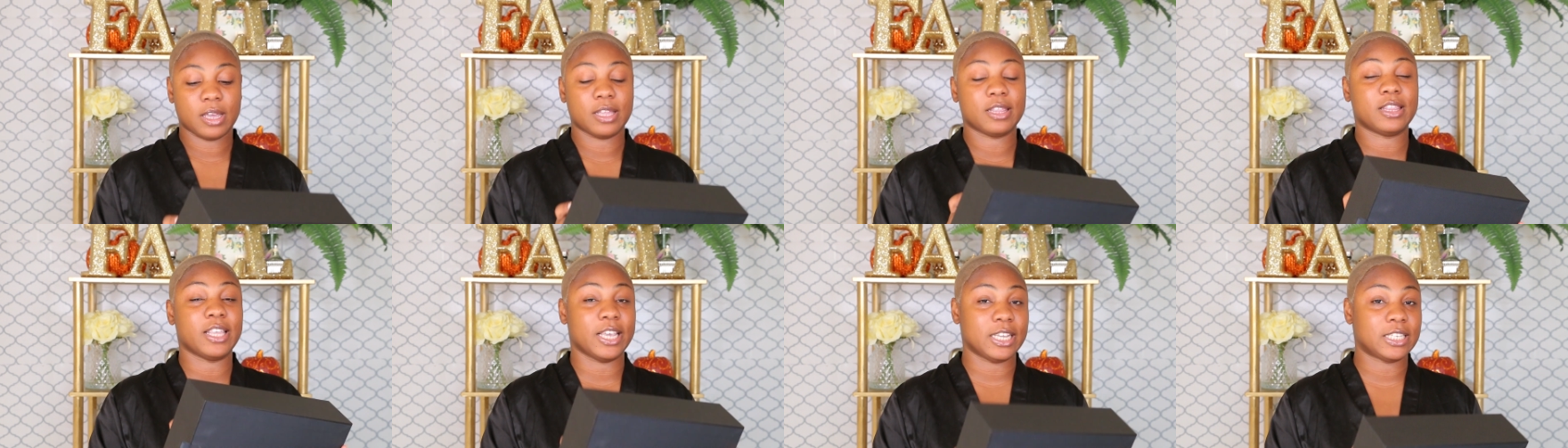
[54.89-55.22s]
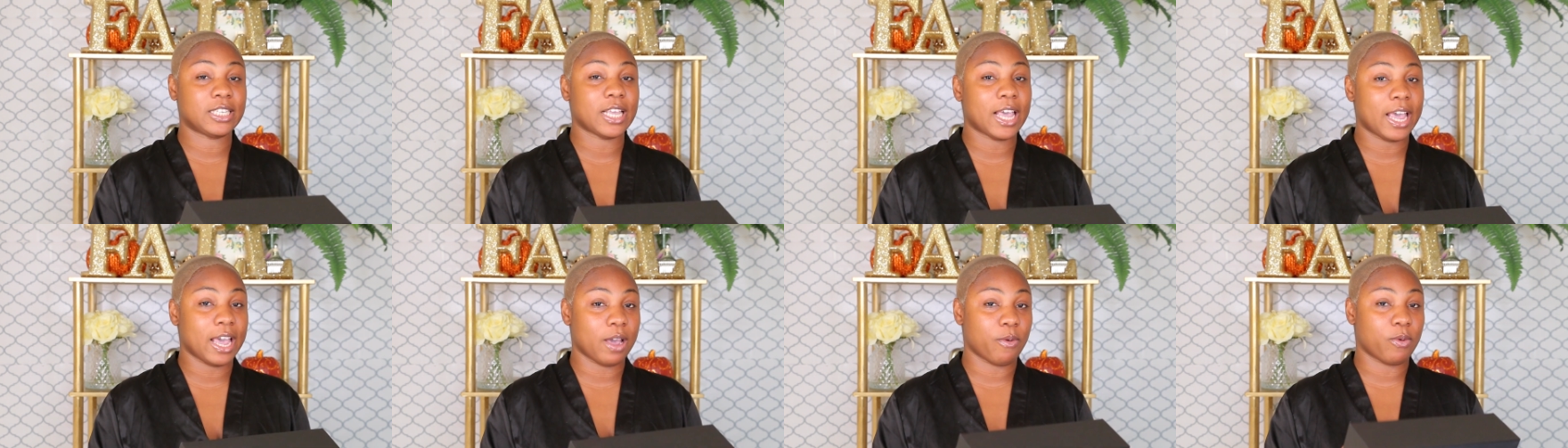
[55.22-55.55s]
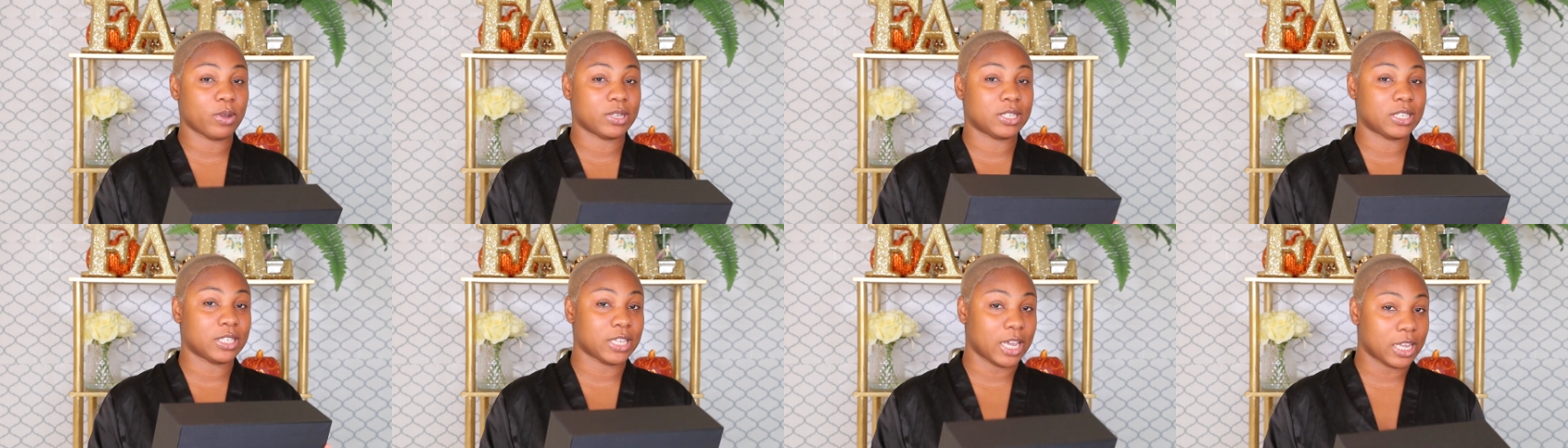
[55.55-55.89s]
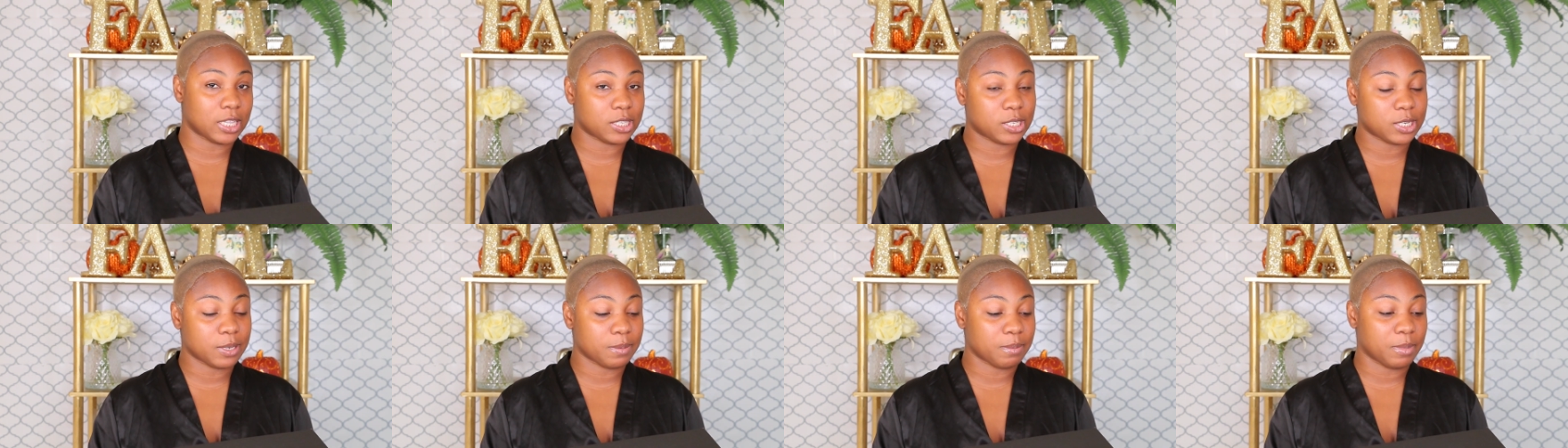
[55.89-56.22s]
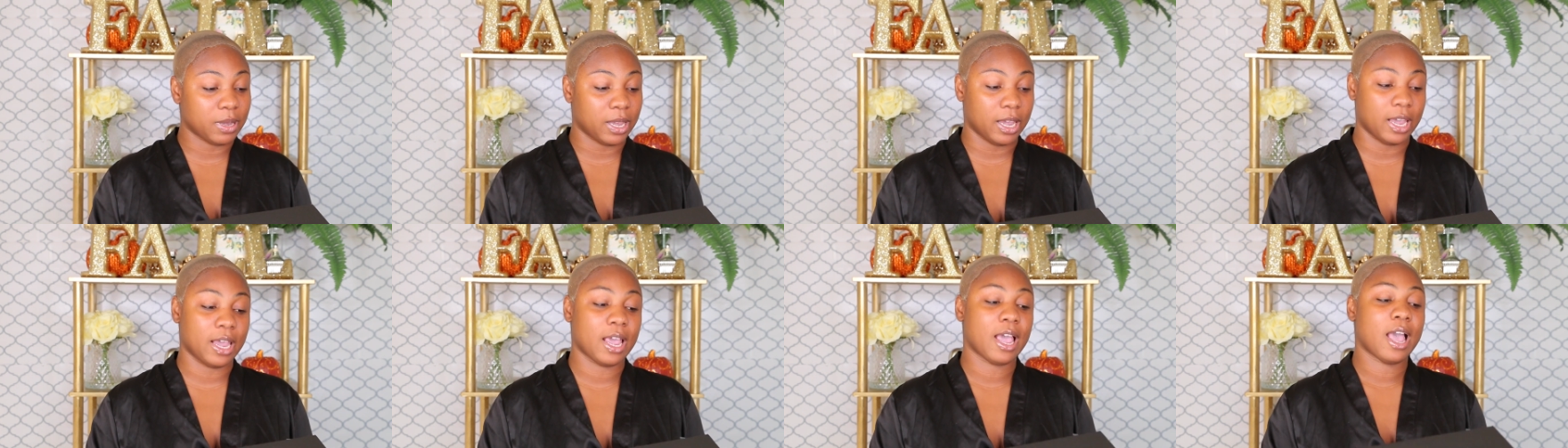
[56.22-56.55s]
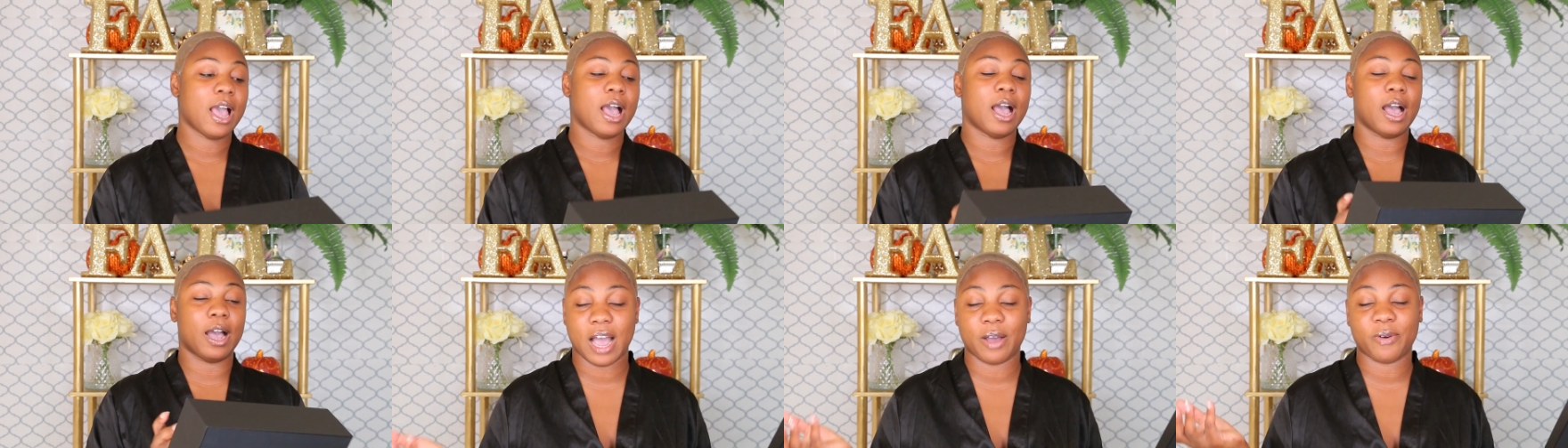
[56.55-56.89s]
This hair was sent to me.
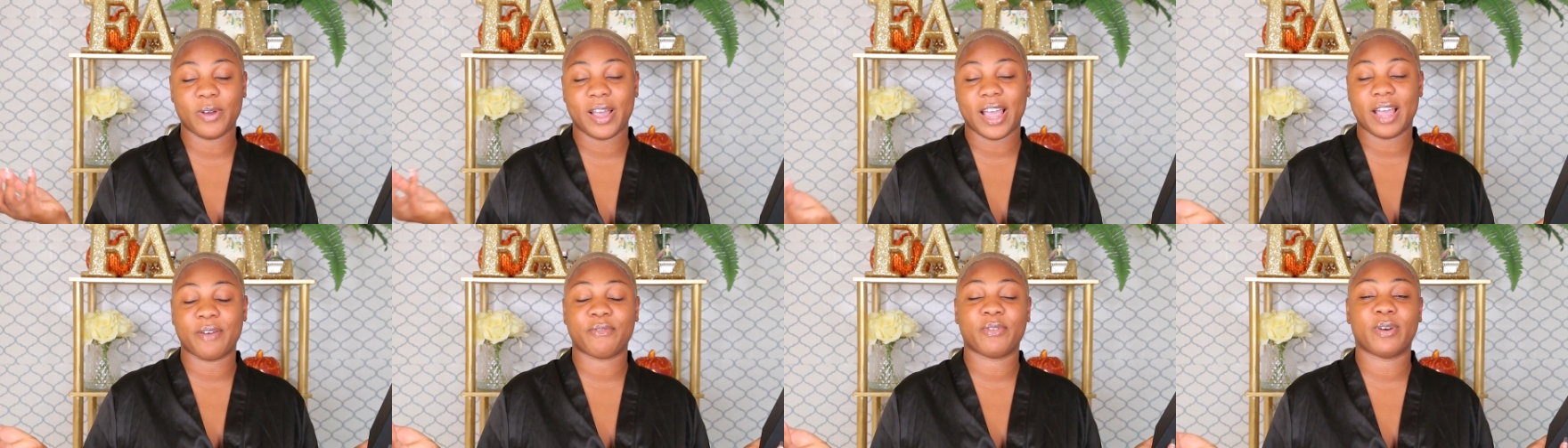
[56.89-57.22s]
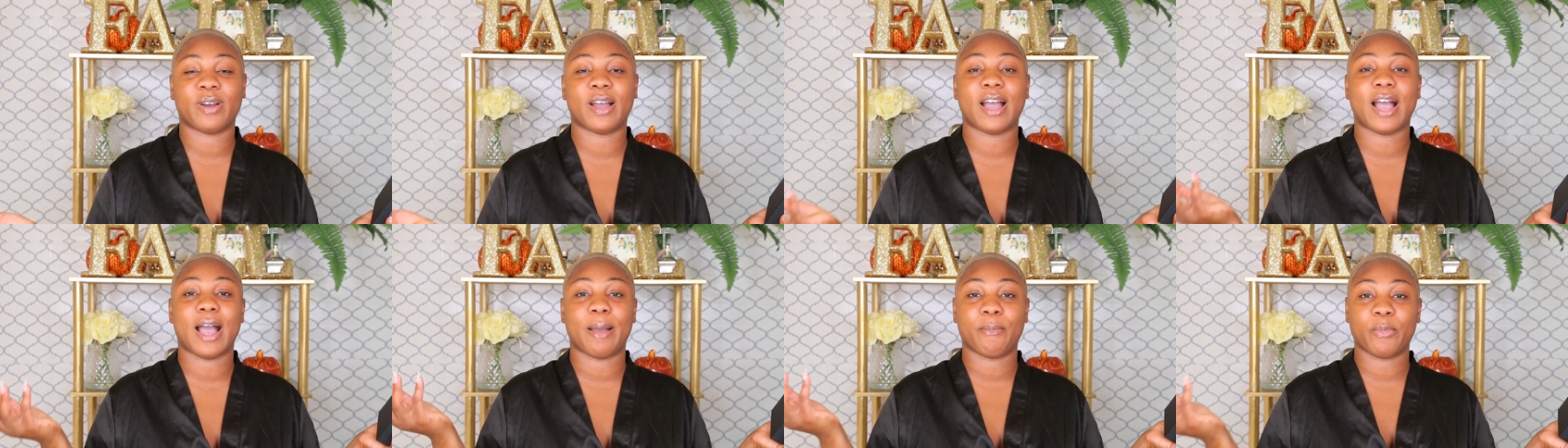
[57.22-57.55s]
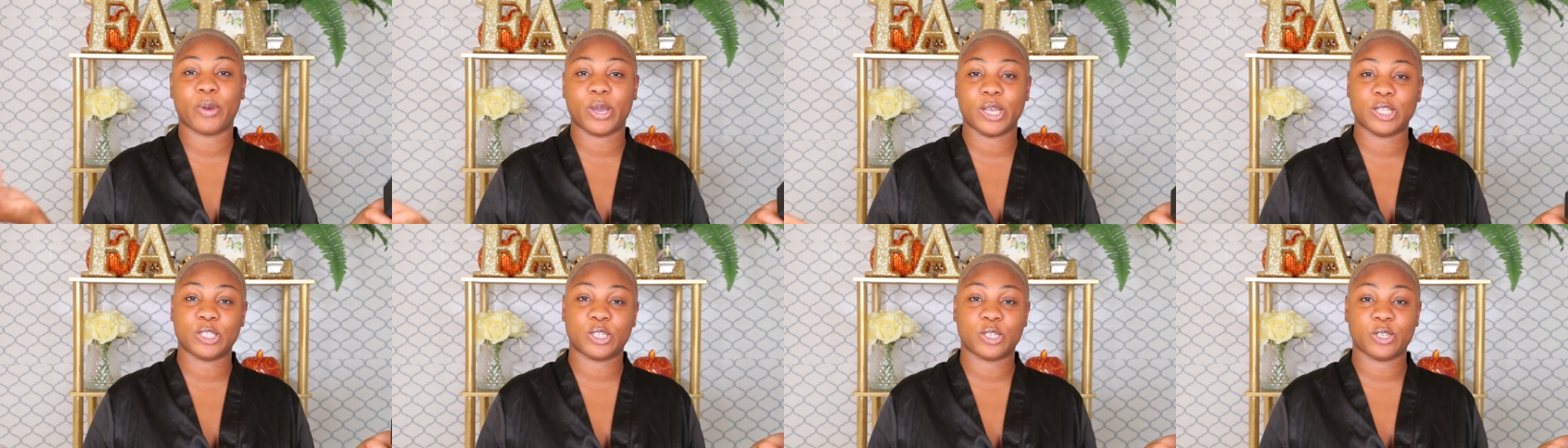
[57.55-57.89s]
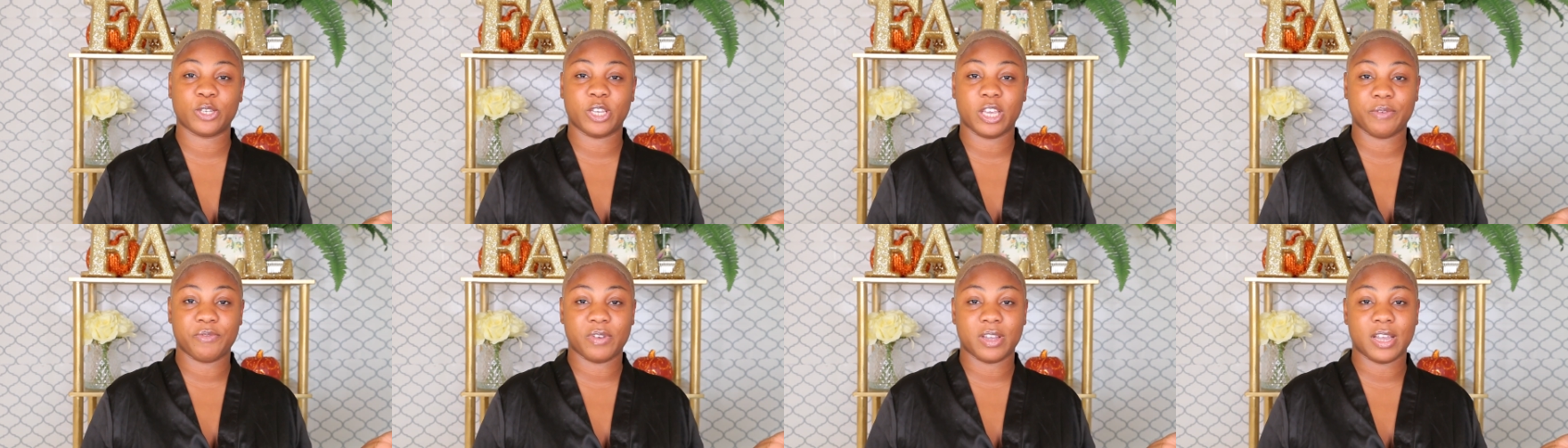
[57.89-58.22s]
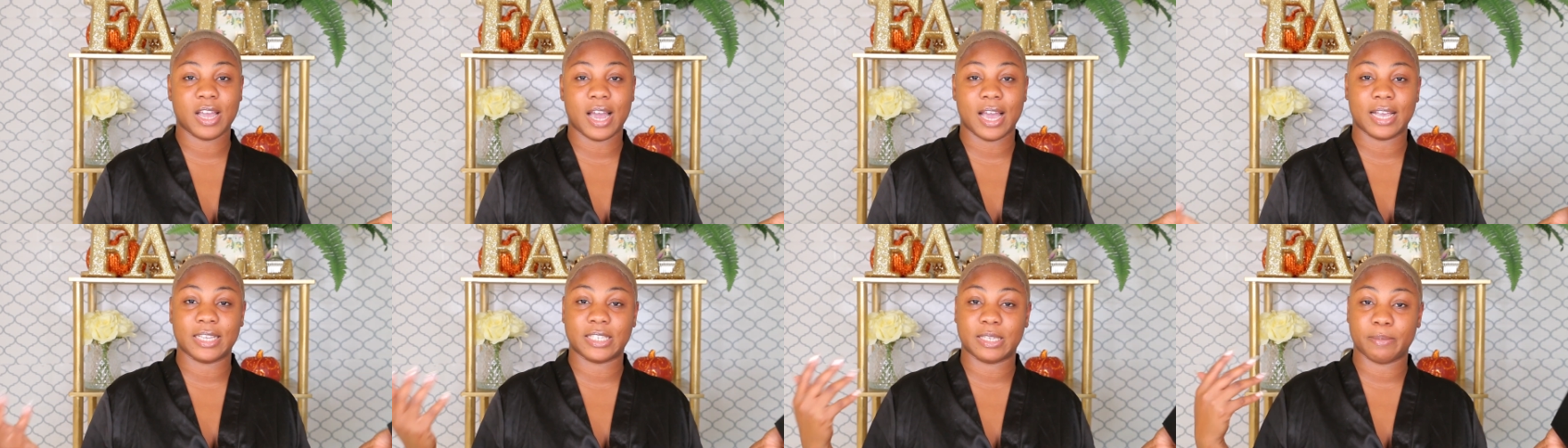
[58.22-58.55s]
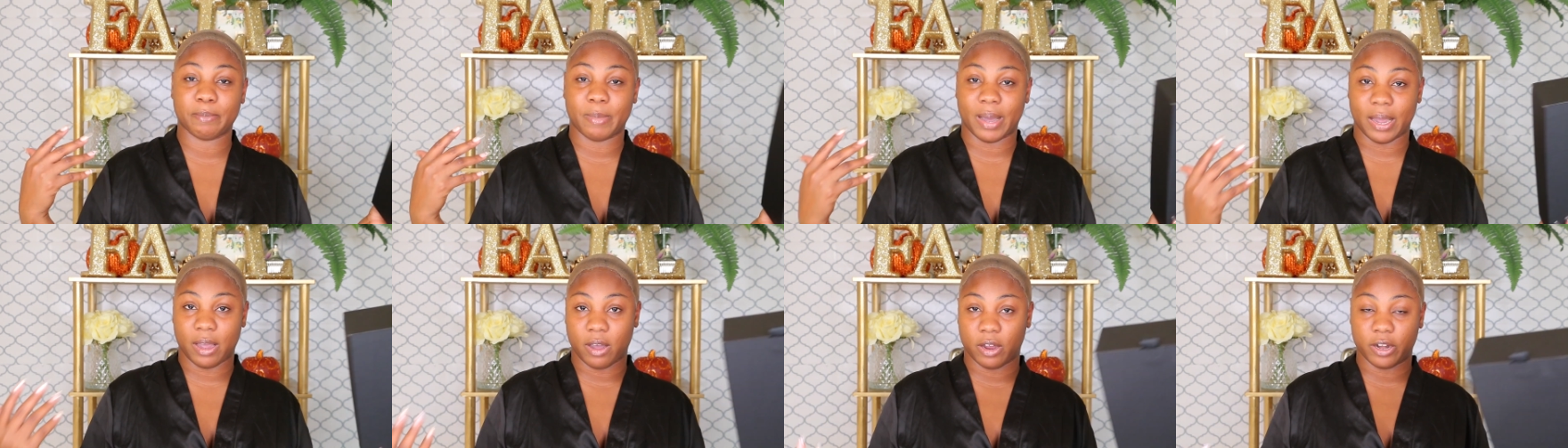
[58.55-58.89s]
However, I'm going to give you guys
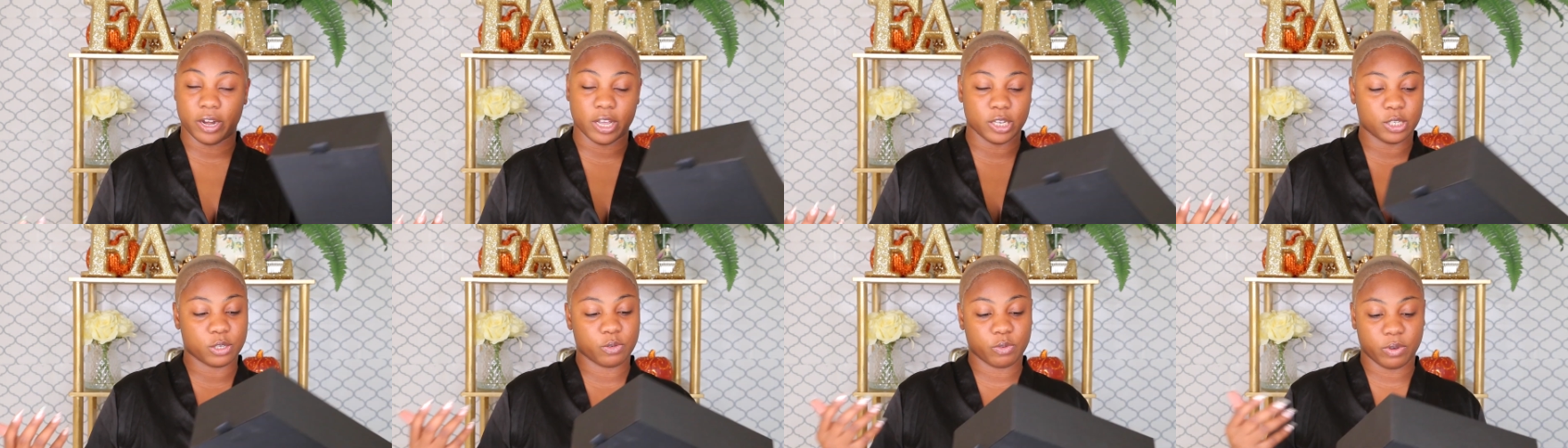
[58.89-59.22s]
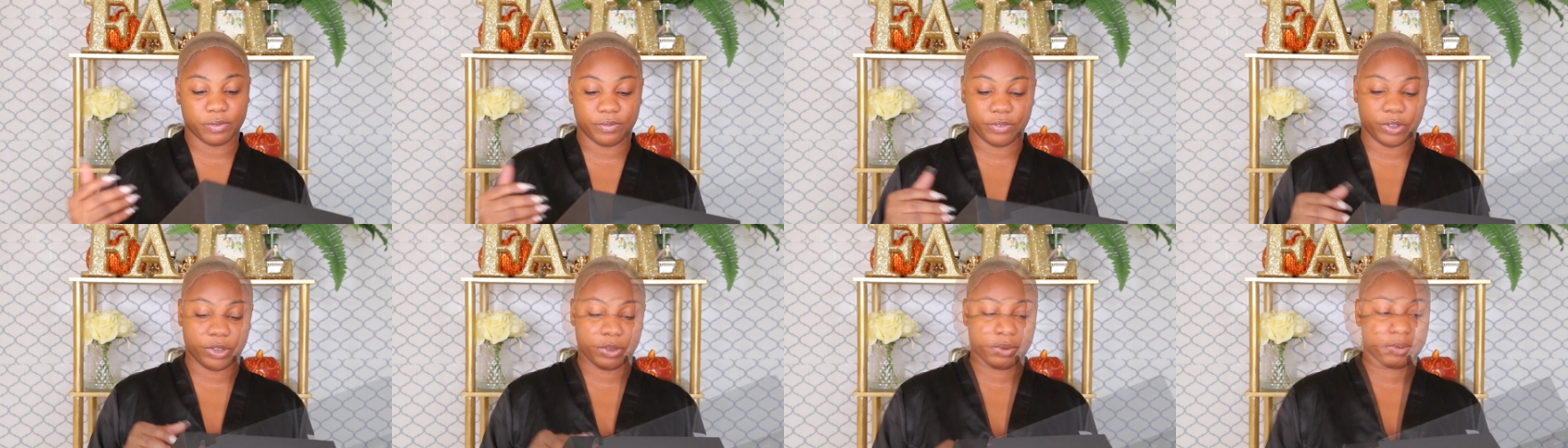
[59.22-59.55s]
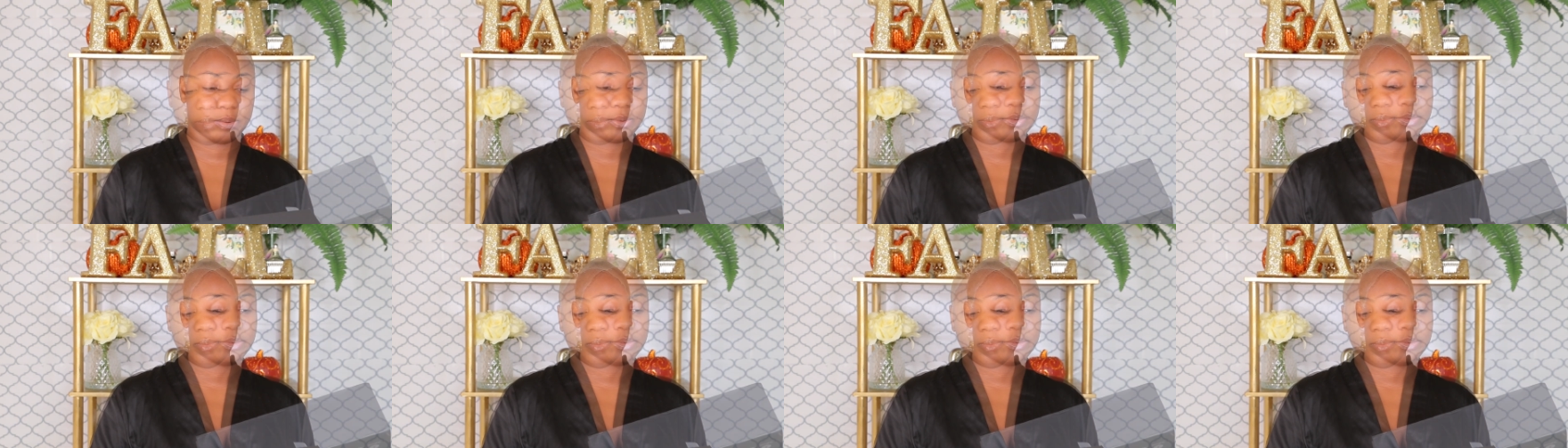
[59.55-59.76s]
my honest review.